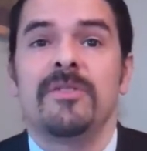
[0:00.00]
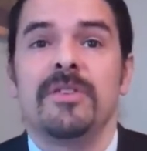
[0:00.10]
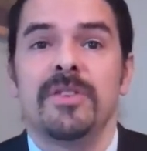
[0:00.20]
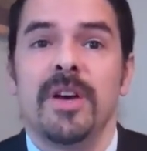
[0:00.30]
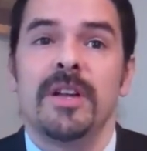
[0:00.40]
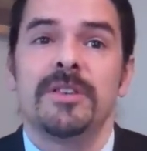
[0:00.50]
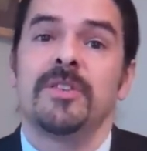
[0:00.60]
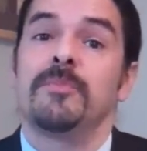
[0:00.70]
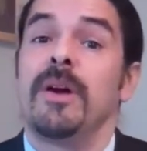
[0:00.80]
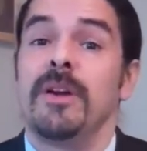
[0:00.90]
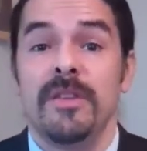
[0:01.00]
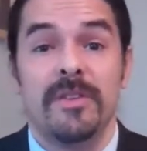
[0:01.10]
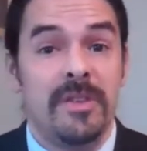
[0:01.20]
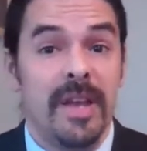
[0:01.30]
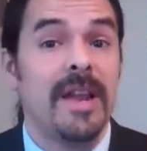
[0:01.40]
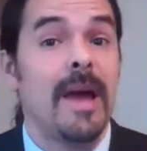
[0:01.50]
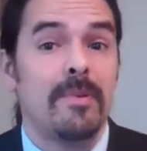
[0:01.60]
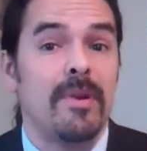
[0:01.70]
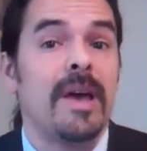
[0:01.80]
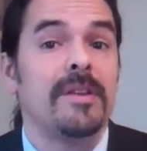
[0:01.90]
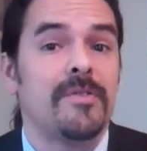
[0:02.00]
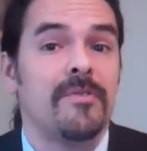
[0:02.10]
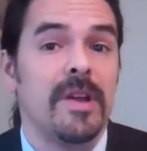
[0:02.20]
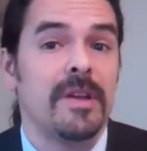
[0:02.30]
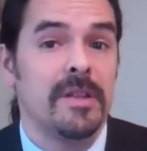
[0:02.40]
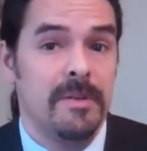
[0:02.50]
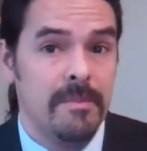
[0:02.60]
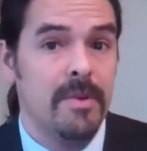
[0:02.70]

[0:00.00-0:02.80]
the judge is part of the state apparatus, frankly,